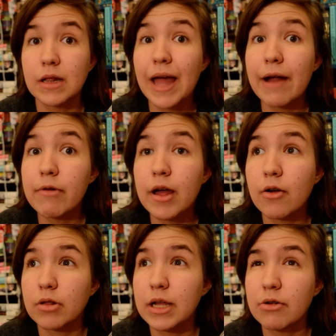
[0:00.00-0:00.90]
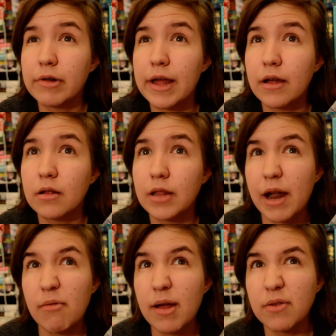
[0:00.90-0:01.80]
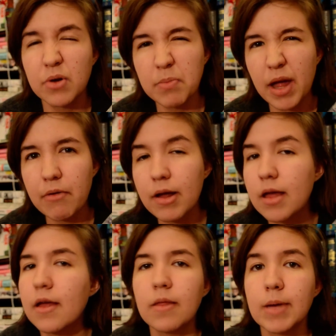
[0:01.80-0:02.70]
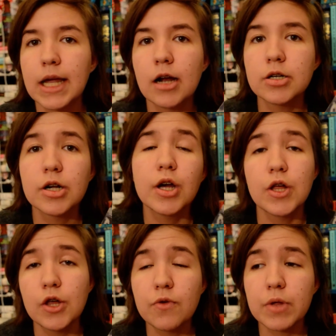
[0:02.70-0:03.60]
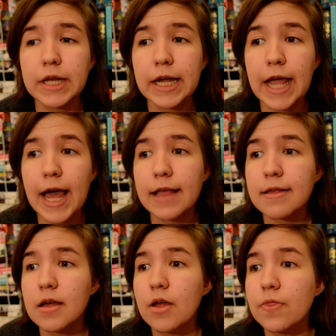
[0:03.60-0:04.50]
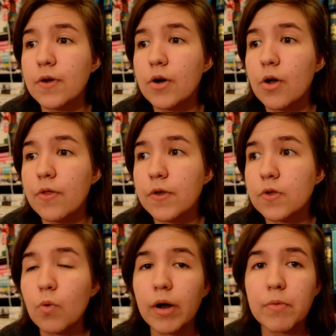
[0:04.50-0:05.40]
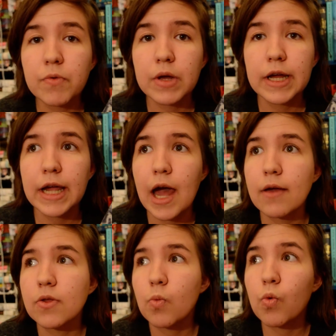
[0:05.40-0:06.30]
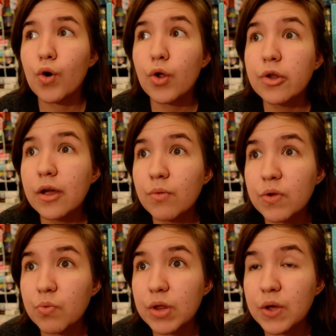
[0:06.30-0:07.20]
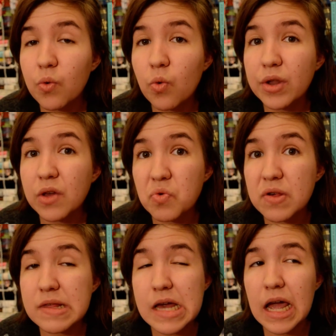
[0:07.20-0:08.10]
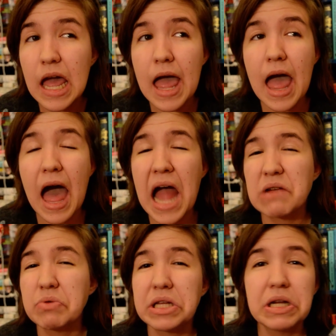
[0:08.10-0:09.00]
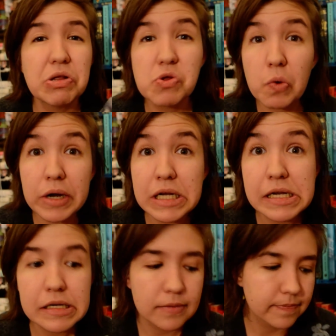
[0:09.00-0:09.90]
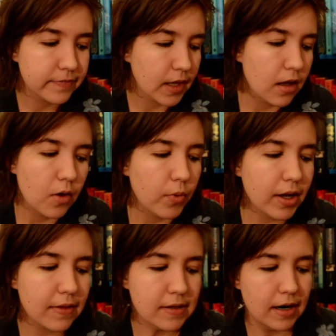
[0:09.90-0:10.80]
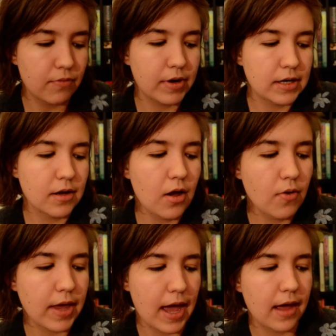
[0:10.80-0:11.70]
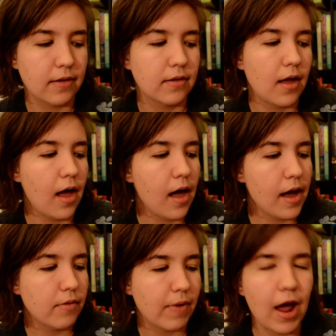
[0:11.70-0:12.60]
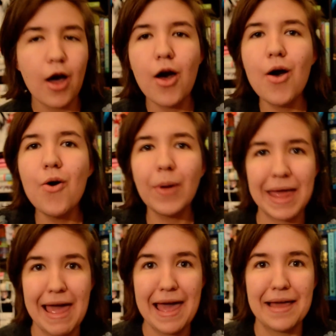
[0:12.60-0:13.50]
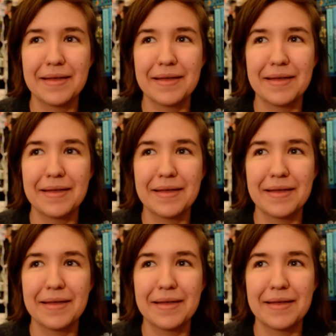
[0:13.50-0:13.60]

Lyra, or Lyra, Lyra, is her name Lyra? The main character. She's really kick-ass. The, the story was really kick-ass. The world was really cool and interesting. I really enjoyed it. What else did I read? Okay. I read, okay.